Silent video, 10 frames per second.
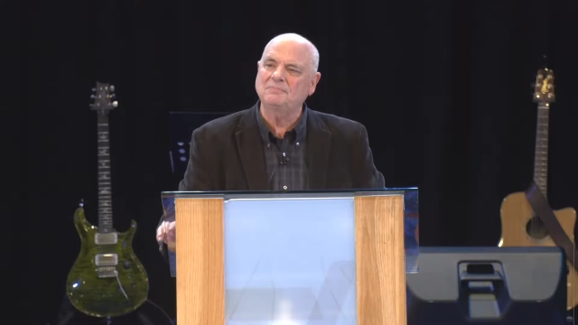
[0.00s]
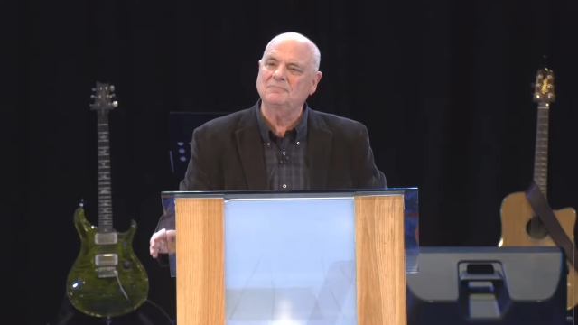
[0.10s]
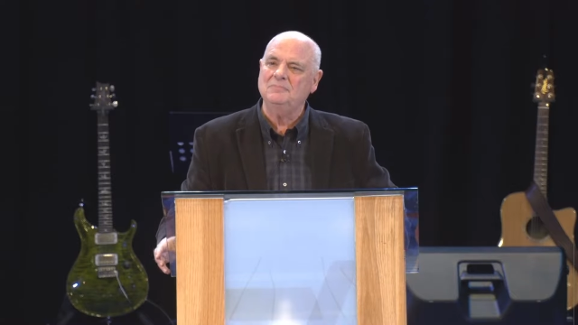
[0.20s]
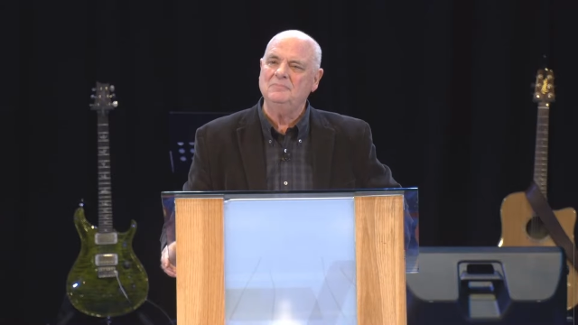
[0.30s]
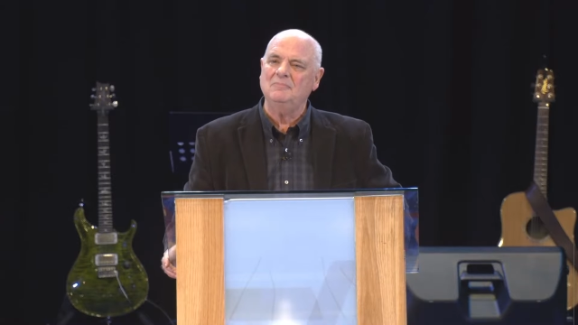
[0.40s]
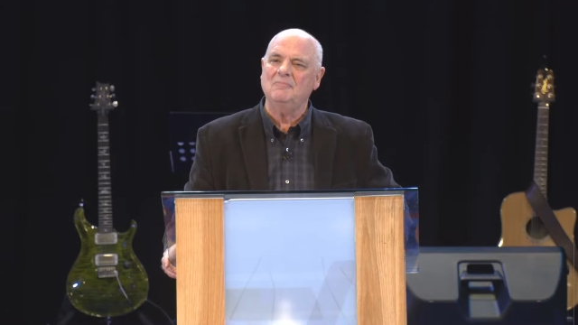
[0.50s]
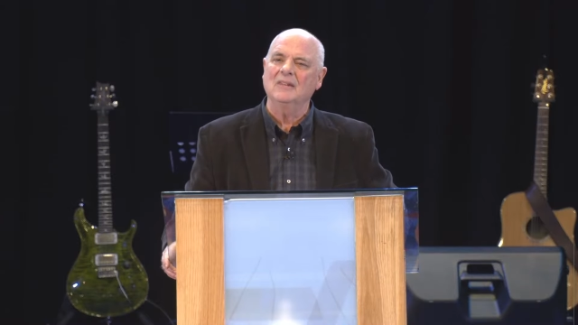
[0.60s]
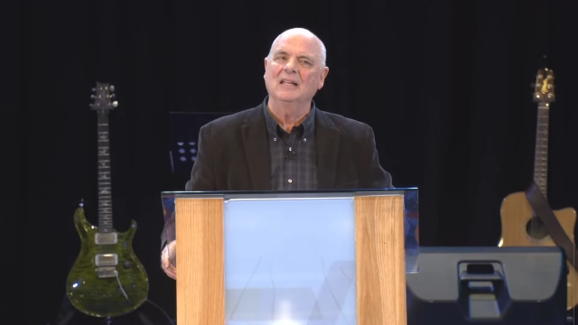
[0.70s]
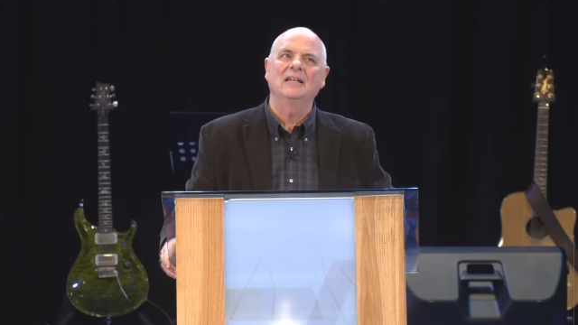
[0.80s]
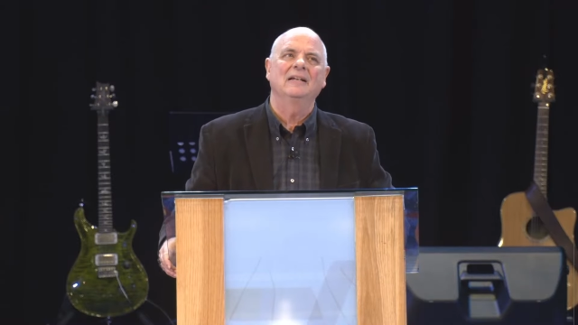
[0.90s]

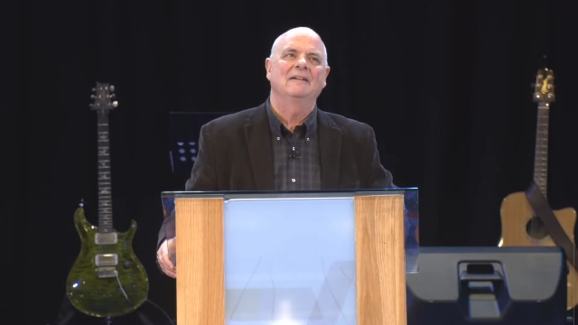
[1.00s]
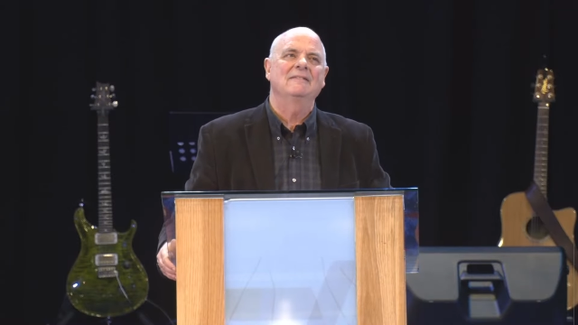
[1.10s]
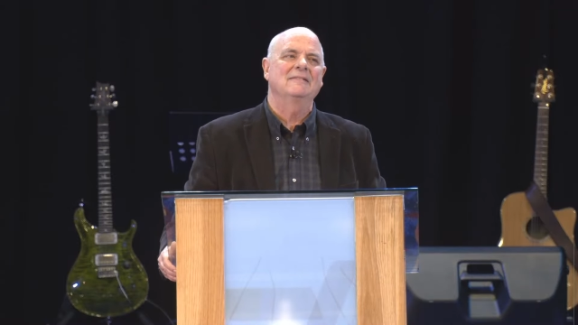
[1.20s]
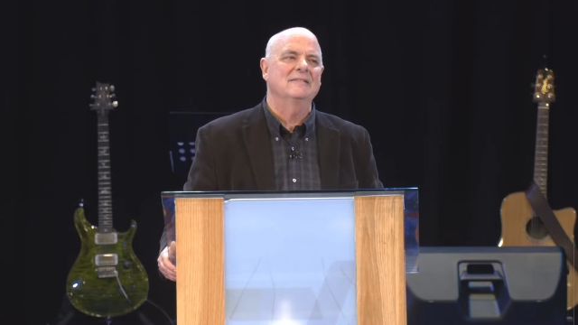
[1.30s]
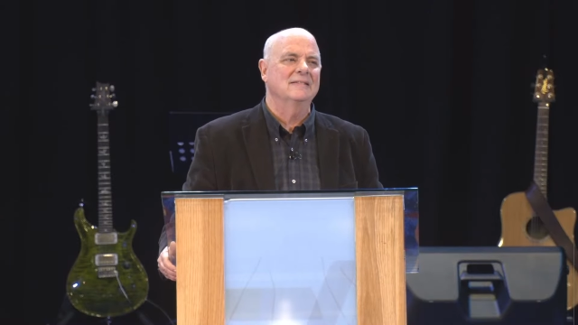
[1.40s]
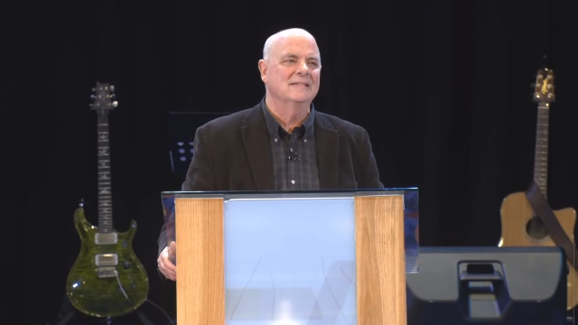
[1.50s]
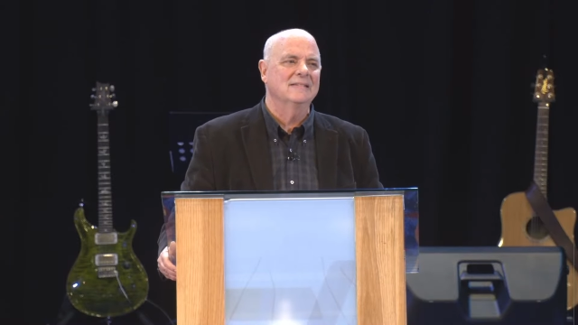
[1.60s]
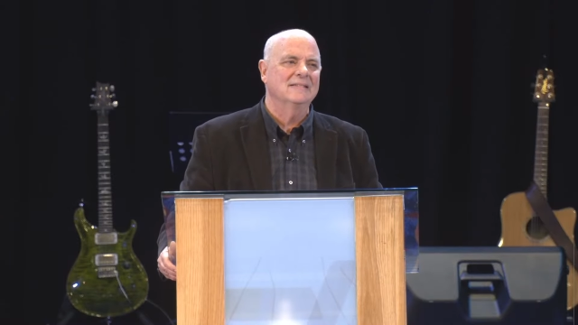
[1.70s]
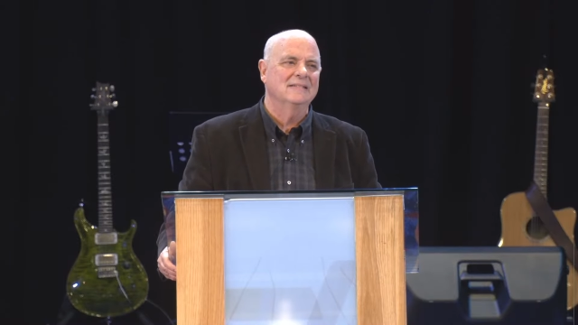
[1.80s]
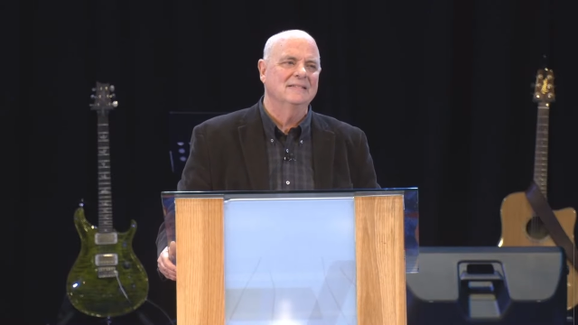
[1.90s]

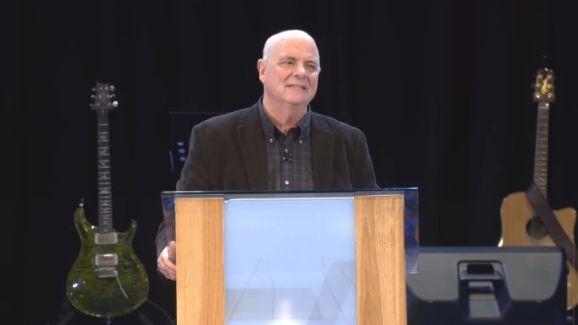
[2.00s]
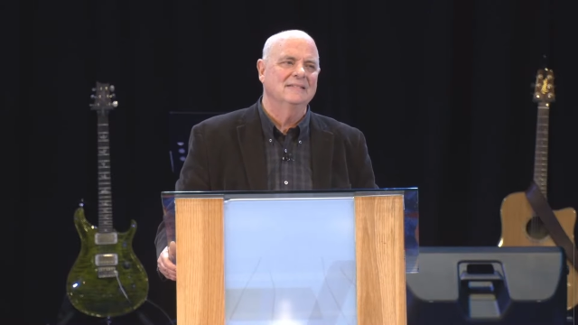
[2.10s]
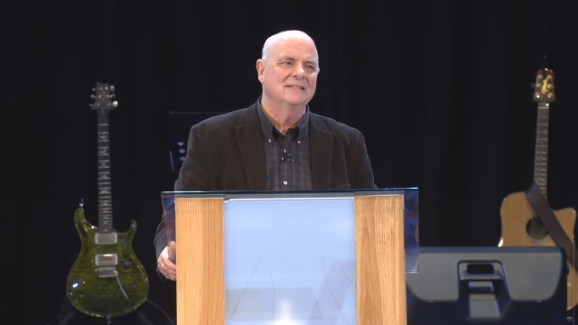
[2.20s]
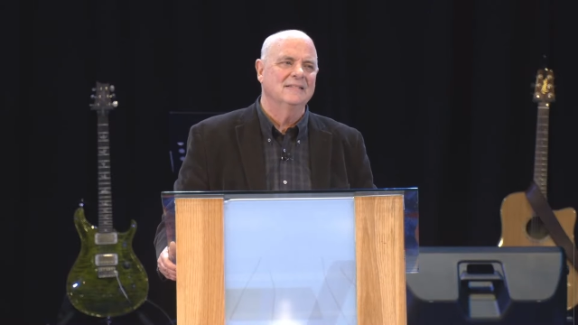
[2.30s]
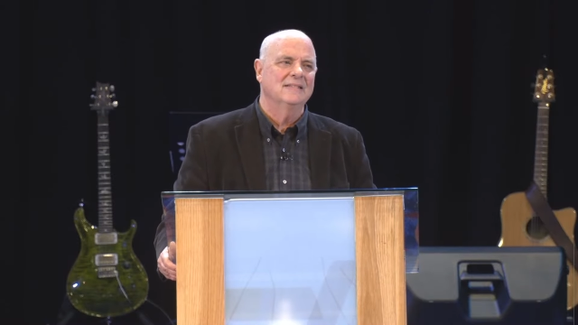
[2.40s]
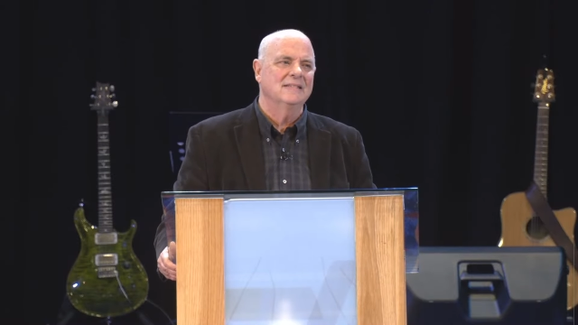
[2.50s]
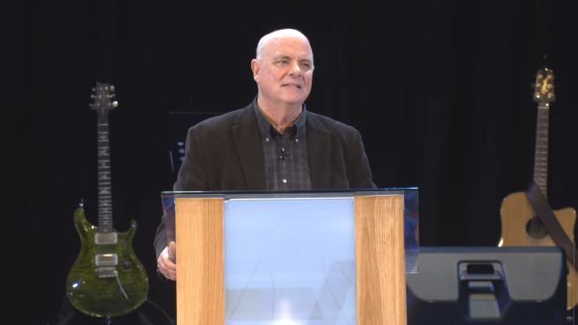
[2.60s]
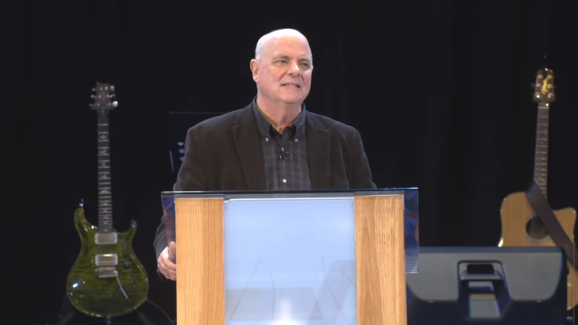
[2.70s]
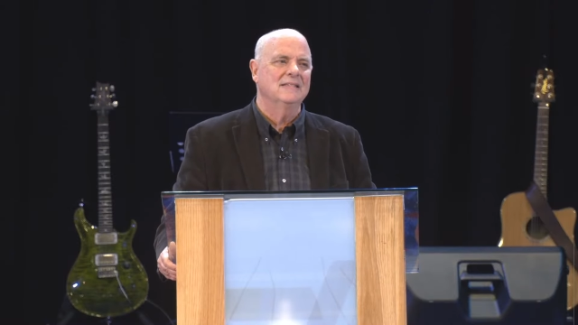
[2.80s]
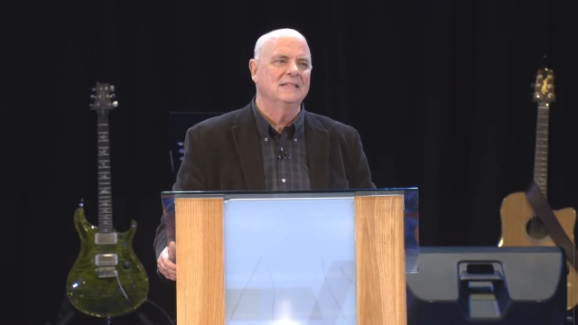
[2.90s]

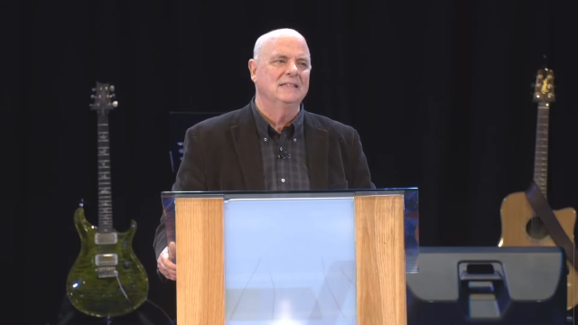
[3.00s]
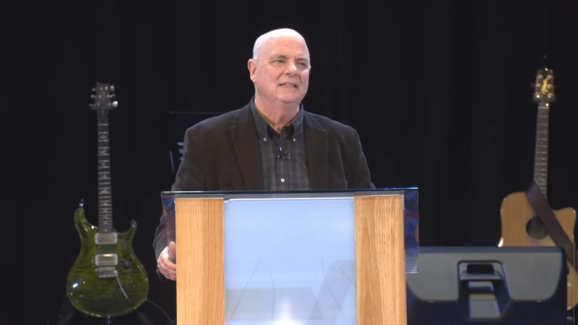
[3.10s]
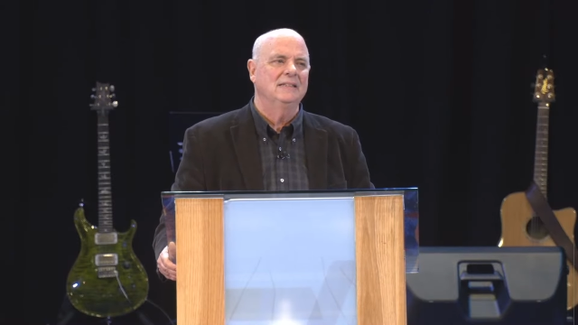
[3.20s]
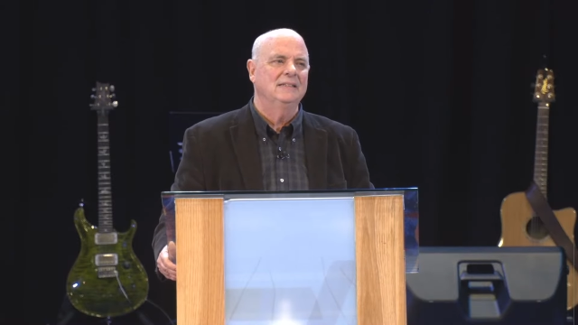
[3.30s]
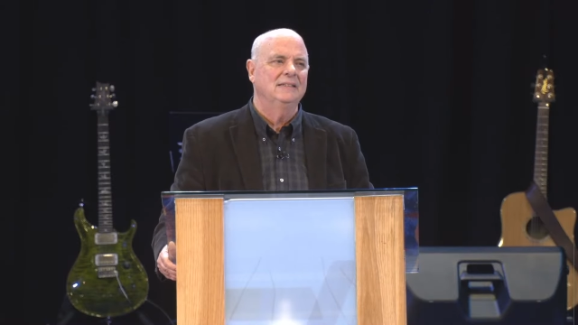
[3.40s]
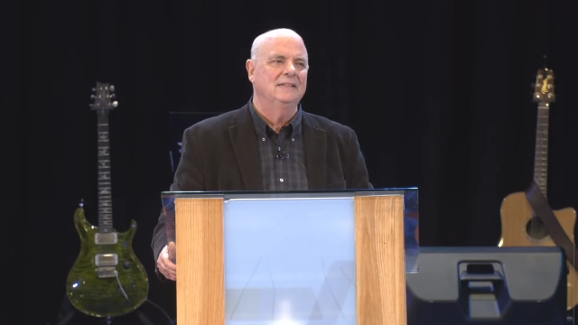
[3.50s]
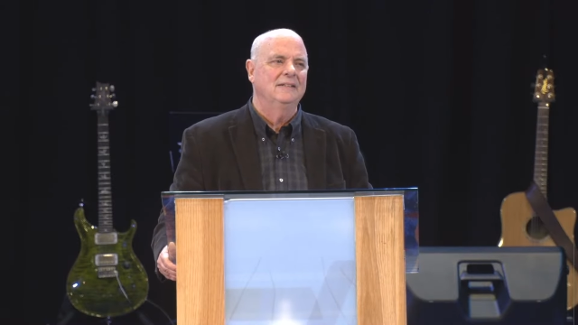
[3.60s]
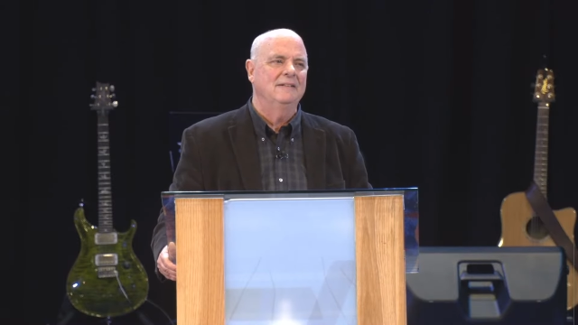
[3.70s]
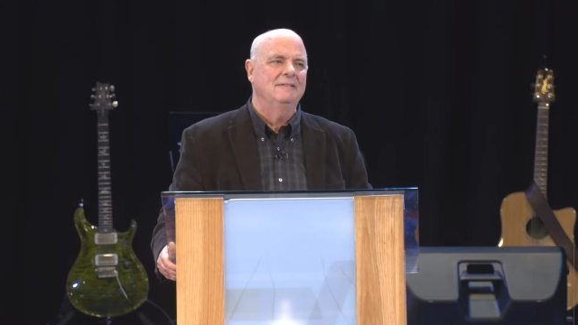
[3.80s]
[no speech]